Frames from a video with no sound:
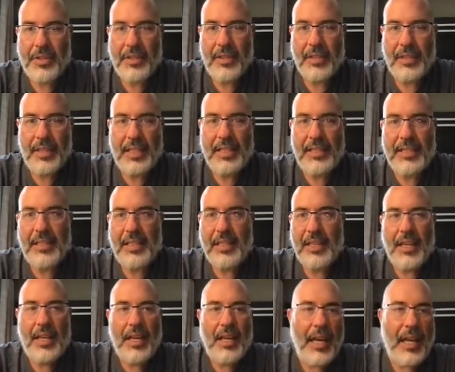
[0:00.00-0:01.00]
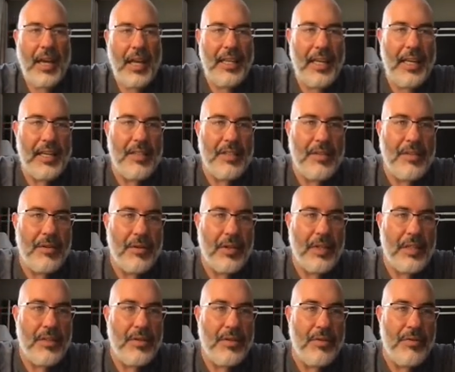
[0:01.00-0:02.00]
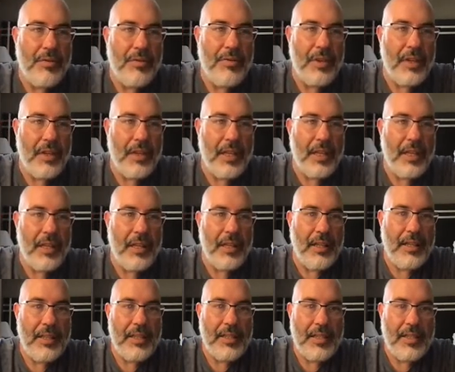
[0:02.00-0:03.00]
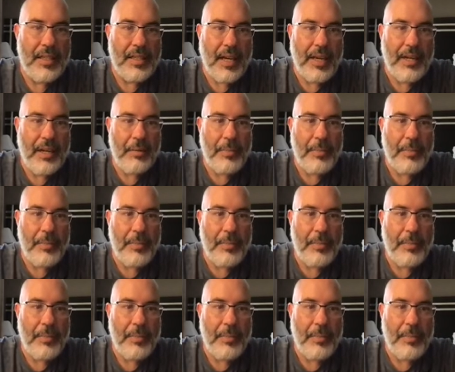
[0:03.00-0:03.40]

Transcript: Delete. And that's going to fill in this entire